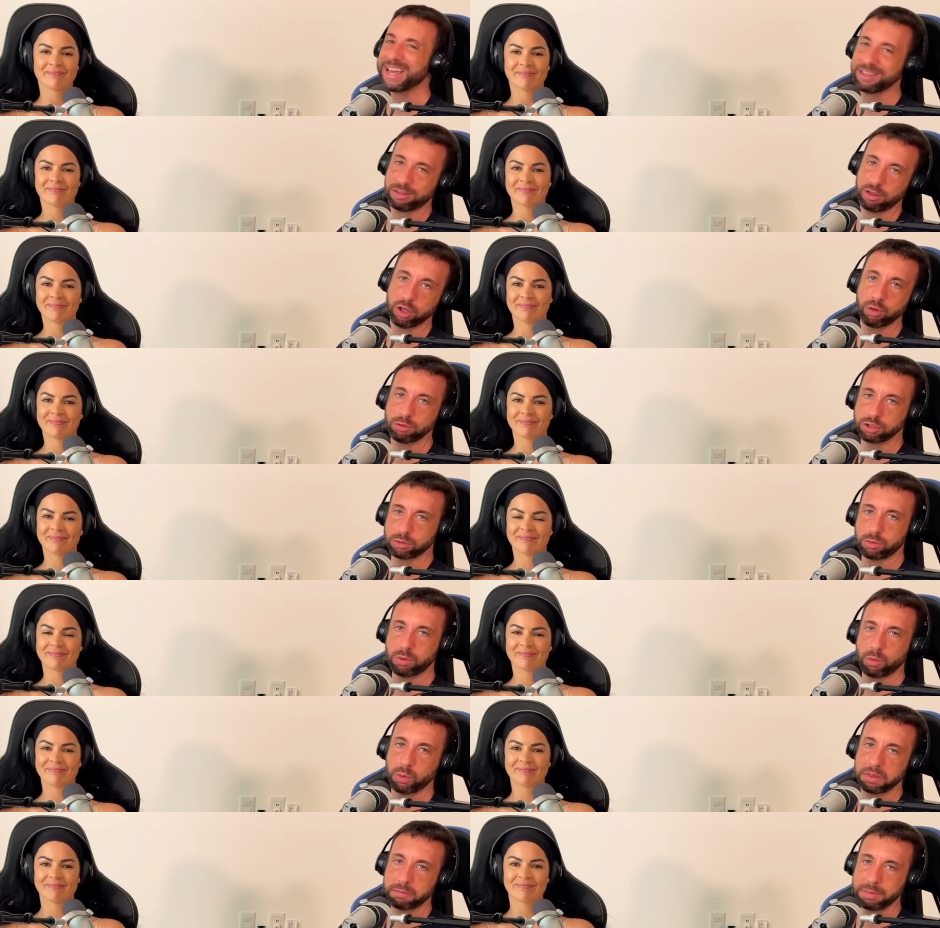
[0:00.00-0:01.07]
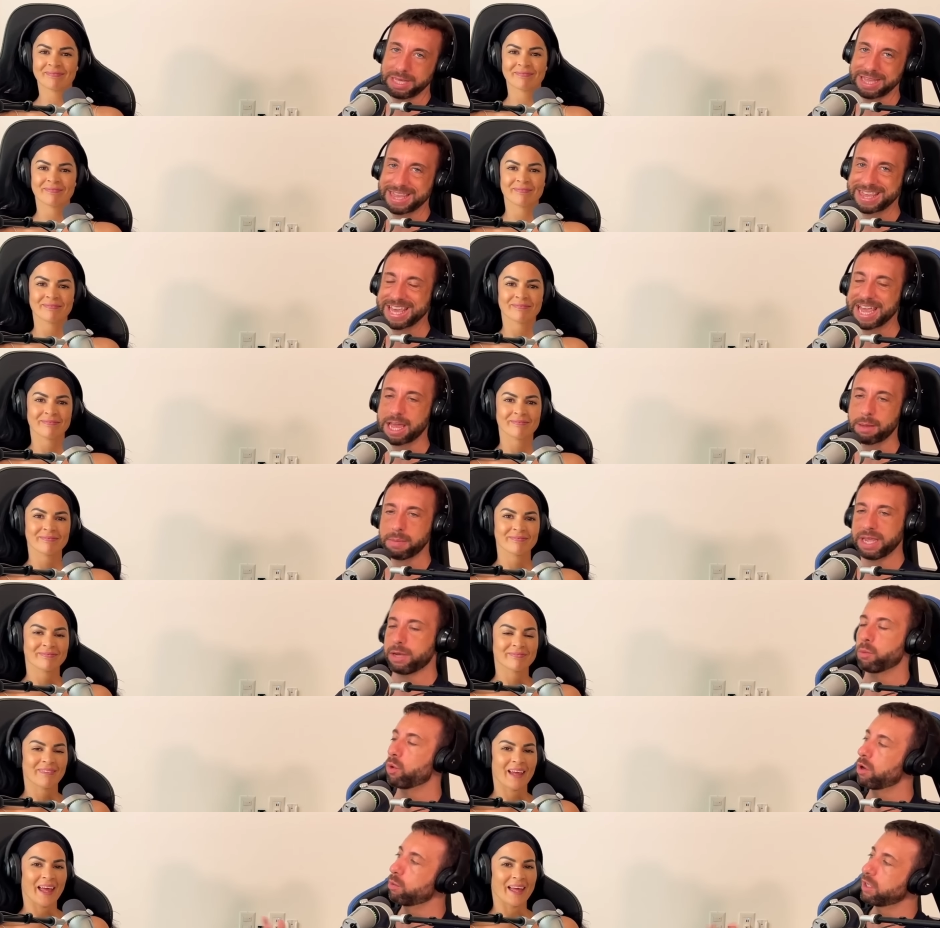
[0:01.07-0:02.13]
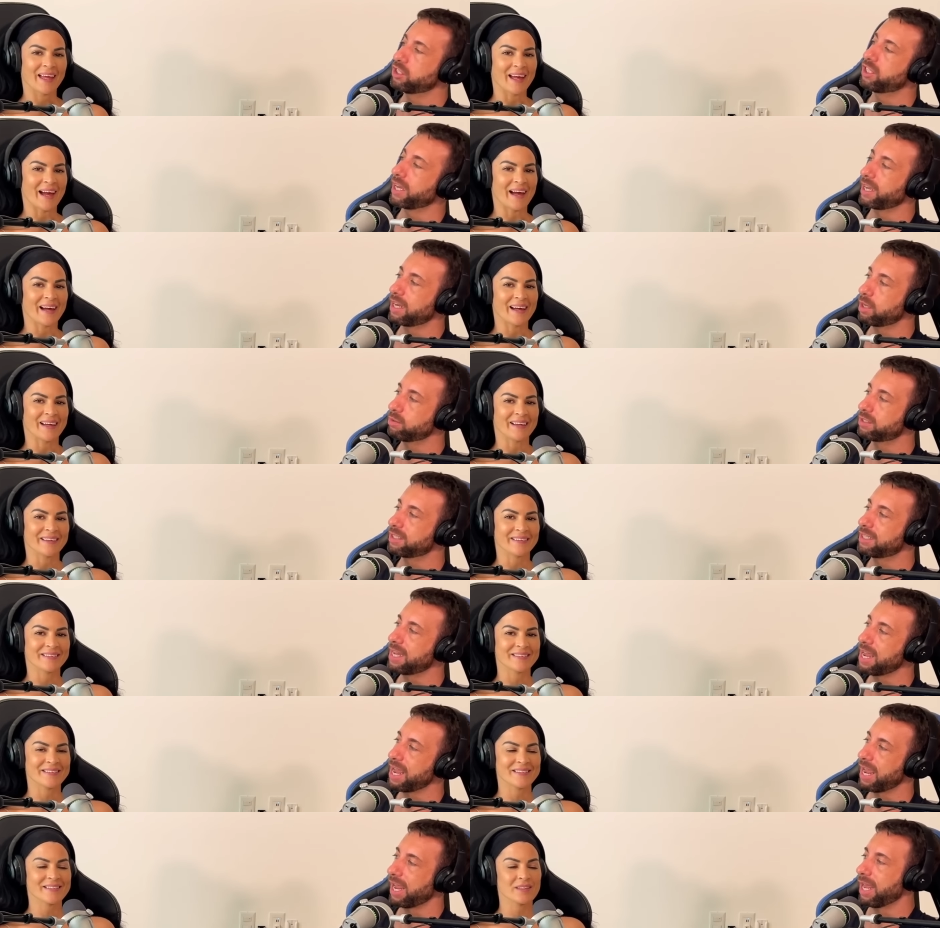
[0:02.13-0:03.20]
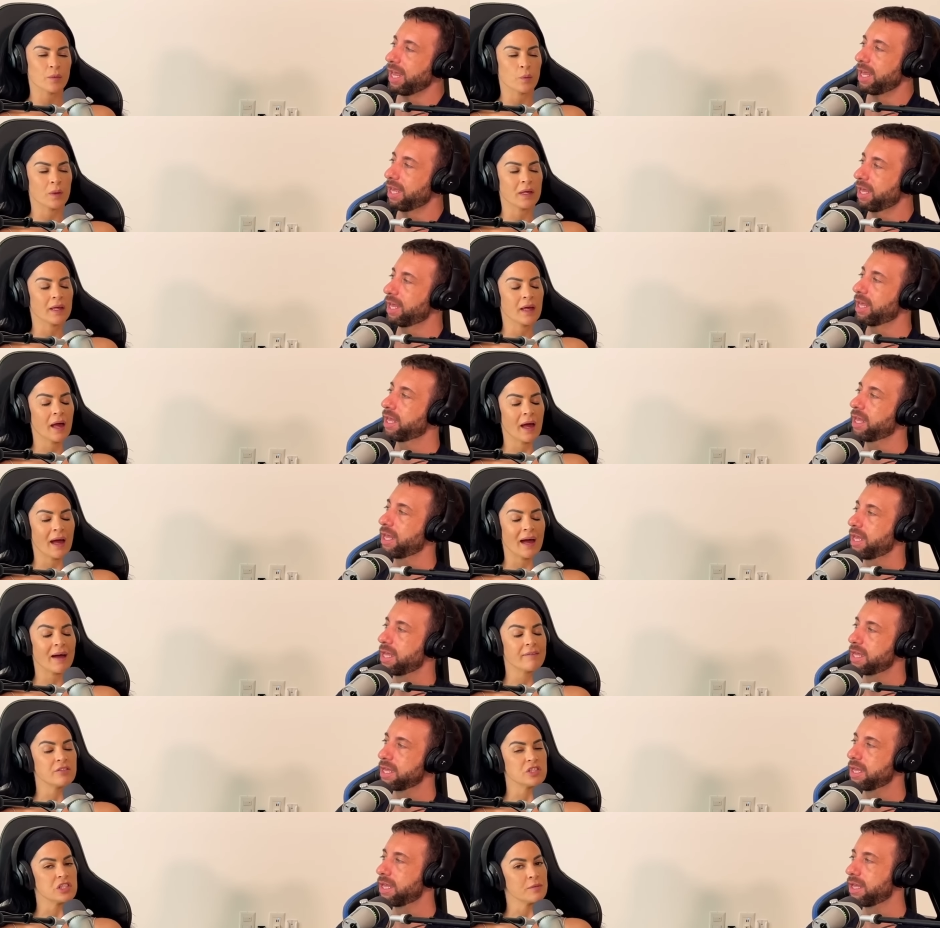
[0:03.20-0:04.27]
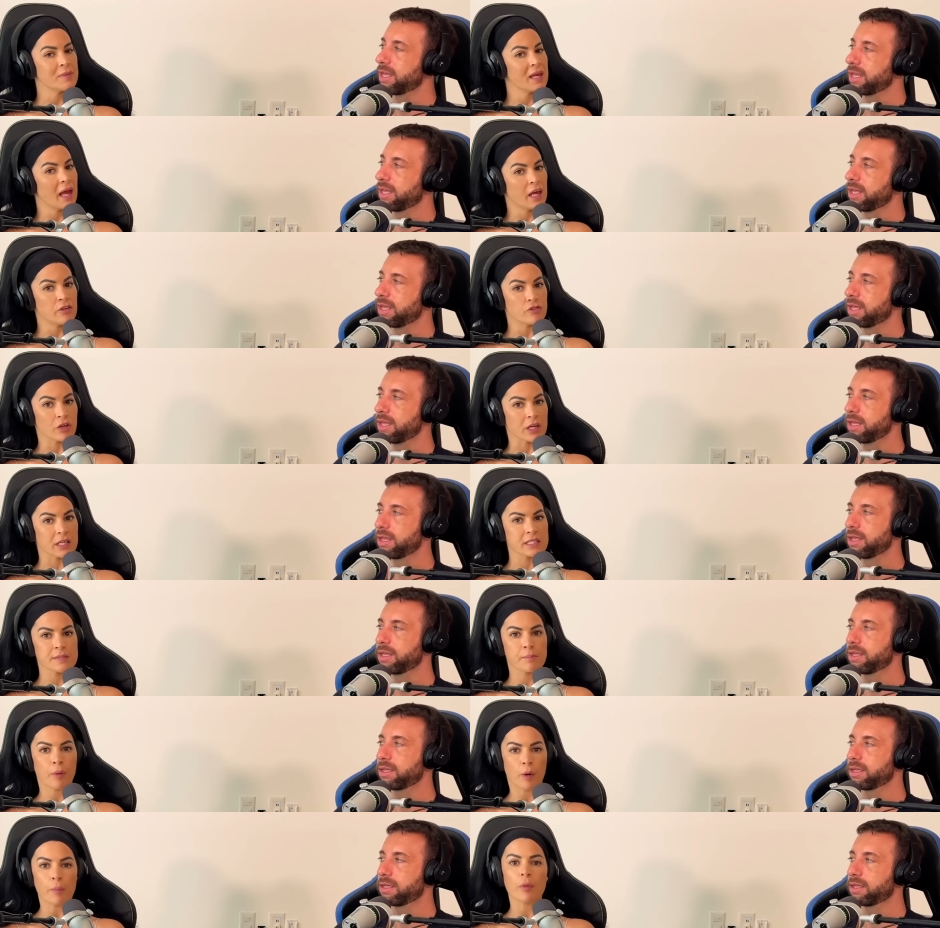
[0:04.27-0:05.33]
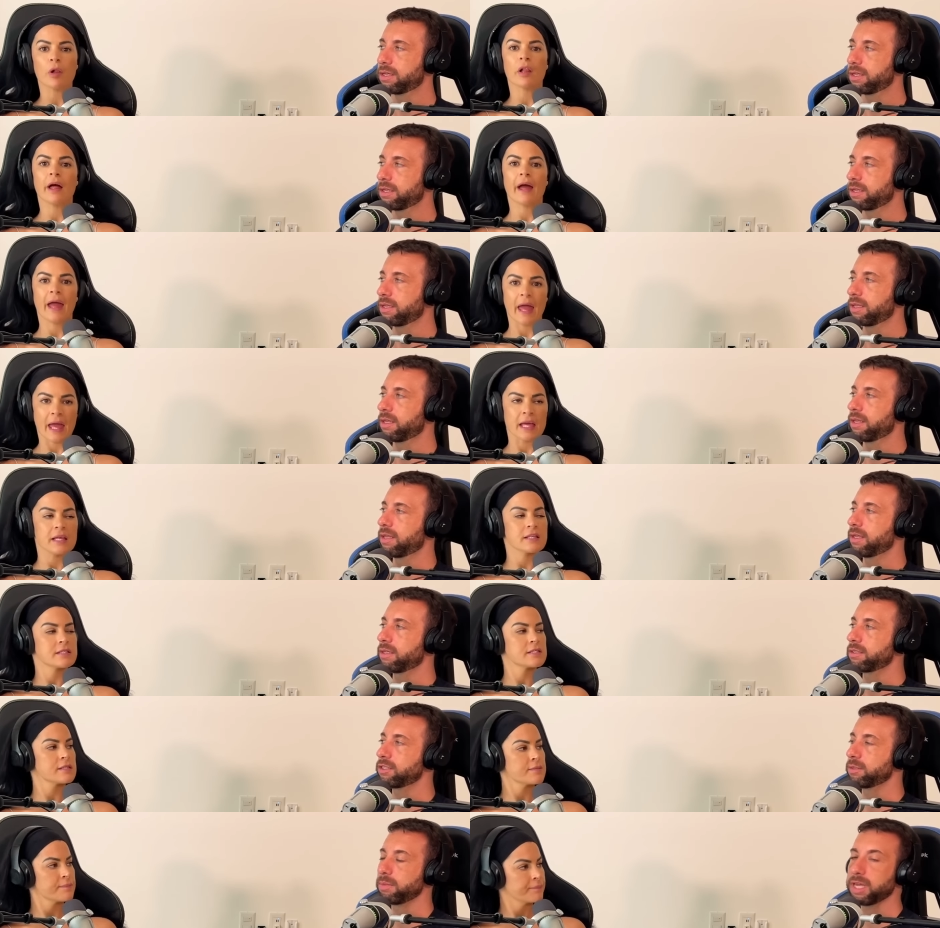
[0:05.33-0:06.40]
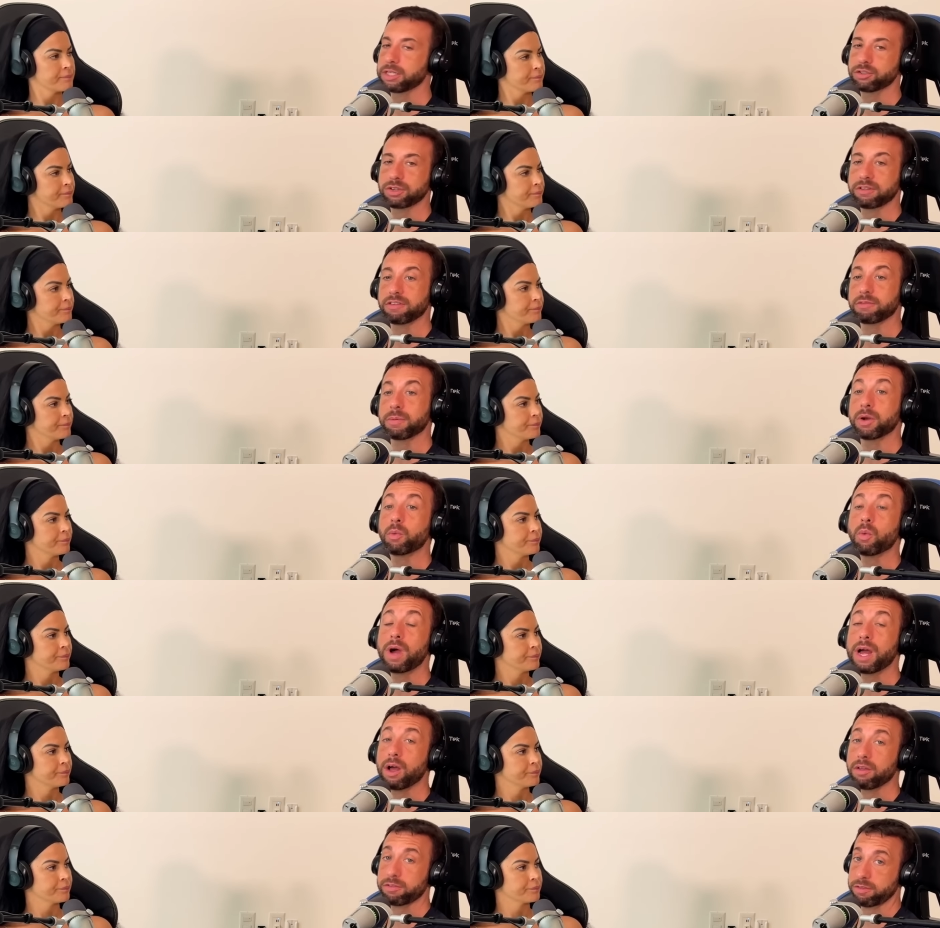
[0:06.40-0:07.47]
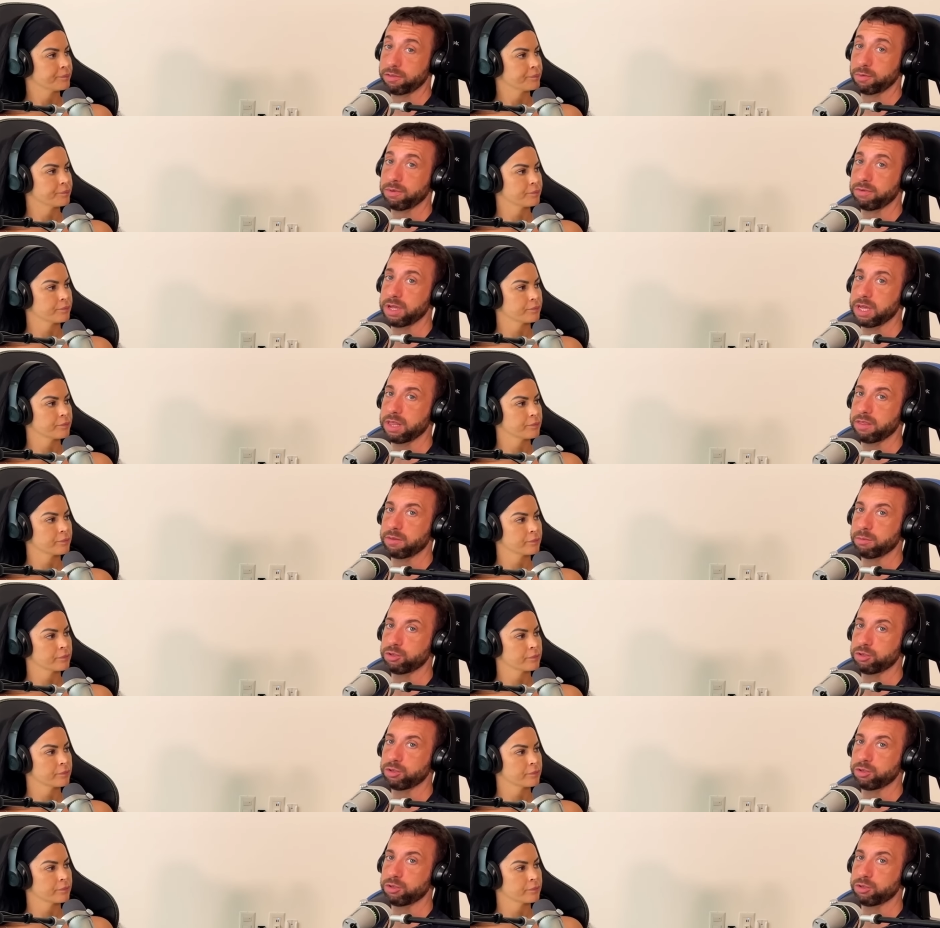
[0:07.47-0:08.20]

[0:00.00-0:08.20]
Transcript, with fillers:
Speaker 1: as usual, with me, Sam. And what are we
Speaker 2: hey checking guys. out today? So we have Jimi Hendrix, Purple Haze.
Speaker 1: Jimi Hendrix. It's been a while since we've done